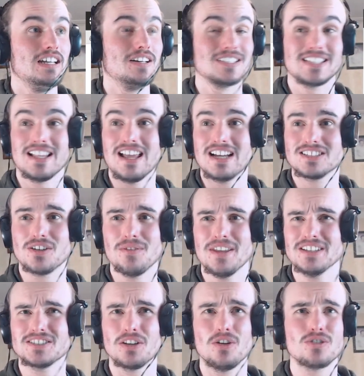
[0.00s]
That's the last time.
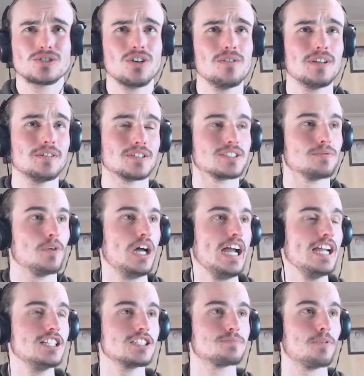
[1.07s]
That's a long time. That was
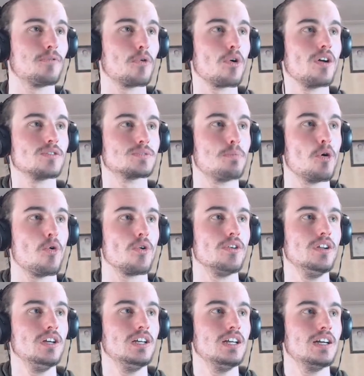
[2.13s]
ages before I was born.